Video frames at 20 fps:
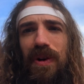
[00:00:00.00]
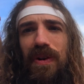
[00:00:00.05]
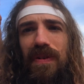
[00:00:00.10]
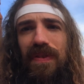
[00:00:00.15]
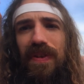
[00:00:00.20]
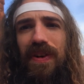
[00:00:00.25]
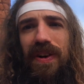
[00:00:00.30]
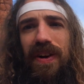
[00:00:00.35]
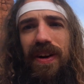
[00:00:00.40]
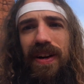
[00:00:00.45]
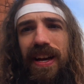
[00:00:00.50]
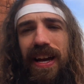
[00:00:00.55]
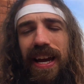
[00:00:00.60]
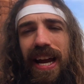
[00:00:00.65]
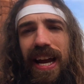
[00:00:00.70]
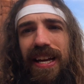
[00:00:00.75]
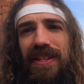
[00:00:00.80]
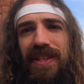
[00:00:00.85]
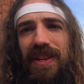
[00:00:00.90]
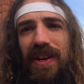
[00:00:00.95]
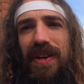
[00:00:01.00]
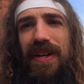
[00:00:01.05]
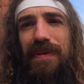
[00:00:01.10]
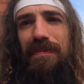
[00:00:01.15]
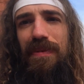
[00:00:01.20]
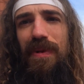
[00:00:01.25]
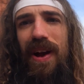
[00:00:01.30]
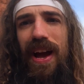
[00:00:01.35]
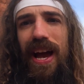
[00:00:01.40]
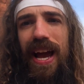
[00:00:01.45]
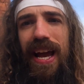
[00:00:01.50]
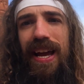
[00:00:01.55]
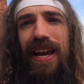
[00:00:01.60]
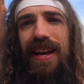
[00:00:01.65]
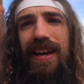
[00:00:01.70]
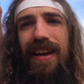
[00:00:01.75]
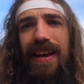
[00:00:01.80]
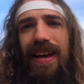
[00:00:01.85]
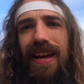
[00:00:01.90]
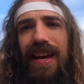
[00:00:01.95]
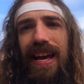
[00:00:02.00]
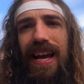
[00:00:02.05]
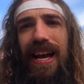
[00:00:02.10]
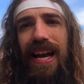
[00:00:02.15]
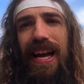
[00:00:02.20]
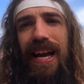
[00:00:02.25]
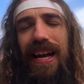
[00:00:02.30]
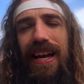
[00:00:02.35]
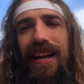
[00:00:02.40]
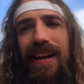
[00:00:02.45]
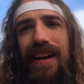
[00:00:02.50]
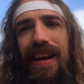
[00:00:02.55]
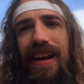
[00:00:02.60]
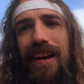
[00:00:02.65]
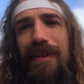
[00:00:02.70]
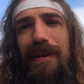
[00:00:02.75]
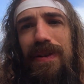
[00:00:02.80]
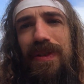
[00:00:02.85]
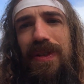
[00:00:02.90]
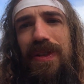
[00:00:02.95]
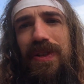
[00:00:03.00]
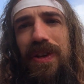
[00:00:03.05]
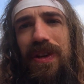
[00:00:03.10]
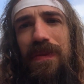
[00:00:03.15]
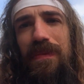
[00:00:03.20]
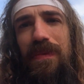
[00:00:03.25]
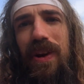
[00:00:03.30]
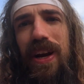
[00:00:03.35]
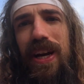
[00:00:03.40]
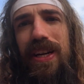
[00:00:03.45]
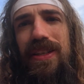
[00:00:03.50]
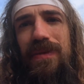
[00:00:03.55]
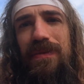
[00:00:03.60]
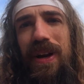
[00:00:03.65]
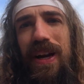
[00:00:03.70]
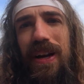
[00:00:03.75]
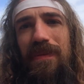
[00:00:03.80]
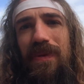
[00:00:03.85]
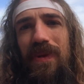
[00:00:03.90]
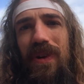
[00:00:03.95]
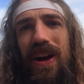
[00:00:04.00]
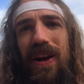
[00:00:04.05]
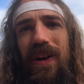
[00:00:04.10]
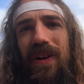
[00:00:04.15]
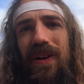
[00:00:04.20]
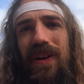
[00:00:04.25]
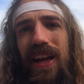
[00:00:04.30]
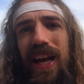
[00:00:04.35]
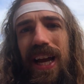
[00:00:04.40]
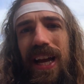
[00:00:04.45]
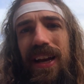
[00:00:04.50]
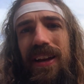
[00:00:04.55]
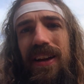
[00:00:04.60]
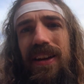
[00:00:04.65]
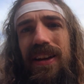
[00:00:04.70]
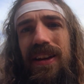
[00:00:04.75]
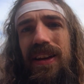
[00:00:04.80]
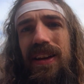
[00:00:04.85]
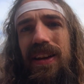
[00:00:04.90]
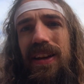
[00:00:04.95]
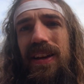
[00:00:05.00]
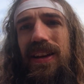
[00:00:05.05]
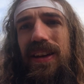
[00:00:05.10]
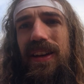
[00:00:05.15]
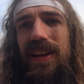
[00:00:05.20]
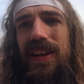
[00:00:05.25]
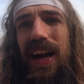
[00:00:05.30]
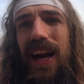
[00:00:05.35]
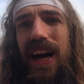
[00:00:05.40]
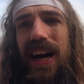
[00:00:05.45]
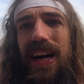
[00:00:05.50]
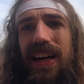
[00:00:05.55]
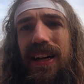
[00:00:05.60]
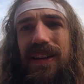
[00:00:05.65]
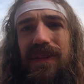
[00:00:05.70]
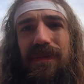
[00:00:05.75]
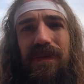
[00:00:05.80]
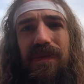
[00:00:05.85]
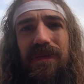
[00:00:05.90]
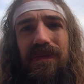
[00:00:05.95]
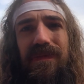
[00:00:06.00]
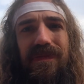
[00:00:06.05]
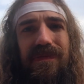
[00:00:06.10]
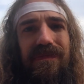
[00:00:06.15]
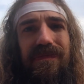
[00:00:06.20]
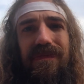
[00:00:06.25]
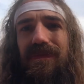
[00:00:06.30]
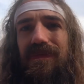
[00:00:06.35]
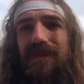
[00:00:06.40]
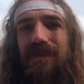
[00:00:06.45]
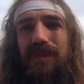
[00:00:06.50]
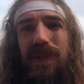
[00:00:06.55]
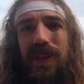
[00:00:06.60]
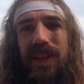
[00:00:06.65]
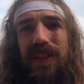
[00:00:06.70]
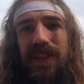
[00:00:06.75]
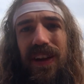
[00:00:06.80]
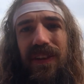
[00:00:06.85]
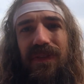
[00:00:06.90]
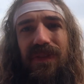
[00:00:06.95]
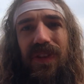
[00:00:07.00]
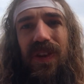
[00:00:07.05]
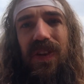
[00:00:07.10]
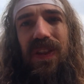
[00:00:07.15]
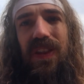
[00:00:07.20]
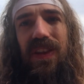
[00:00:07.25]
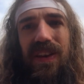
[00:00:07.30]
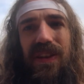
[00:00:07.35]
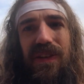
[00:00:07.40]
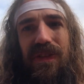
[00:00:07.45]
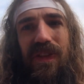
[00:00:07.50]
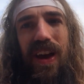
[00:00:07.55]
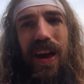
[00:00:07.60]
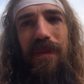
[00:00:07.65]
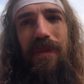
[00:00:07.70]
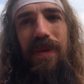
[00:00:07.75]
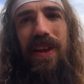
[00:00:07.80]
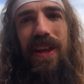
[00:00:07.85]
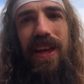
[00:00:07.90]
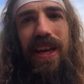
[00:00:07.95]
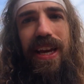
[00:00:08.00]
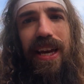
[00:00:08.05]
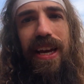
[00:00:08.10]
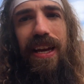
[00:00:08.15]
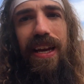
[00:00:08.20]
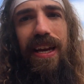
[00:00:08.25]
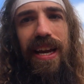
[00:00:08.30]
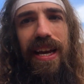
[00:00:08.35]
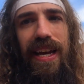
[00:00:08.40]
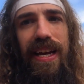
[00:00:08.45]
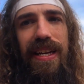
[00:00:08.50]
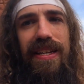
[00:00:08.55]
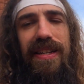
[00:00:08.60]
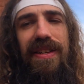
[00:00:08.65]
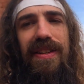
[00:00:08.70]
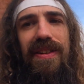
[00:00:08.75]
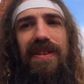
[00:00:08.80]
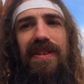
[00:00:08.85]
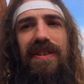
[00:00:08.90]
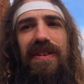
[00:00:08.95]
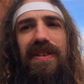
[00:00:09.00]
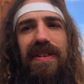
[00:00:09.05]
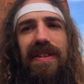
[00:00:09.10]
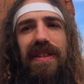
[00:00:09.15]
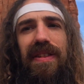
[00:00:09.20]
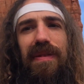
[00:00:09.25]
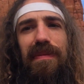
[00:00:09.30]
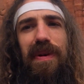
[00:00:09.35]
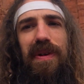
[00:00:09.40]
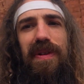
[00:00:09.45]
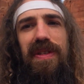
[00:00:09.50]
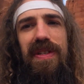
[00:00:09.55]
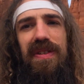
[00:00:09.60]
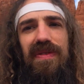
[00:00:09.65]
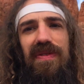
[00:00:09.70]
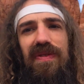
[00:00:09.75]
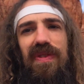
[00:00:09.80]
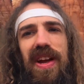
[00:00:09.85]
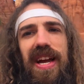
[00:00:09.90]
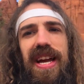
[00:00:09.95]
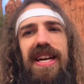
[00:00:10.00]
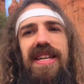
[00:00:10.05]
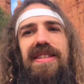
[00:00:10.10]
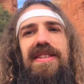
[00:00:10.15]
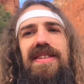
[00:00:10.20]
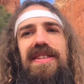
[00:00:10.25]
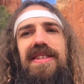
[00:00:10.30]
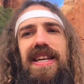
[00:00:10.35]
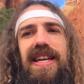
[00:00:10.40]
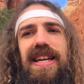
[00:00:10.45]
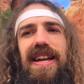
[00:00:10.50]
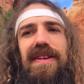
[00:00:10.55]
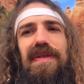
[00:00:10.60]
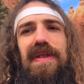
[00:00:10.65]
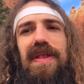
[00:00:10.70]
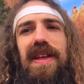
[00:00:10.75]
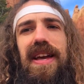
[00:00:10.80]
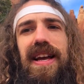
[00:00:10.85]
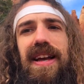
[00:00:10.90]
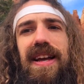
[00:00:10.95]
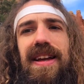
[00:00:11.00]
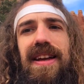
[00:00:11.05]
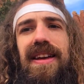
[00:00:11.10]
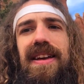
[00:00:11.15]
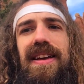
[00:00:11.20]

over and started to pray, and I was just going to pray some kind of prayer like, God, please comfort the family and the person's friends and everything,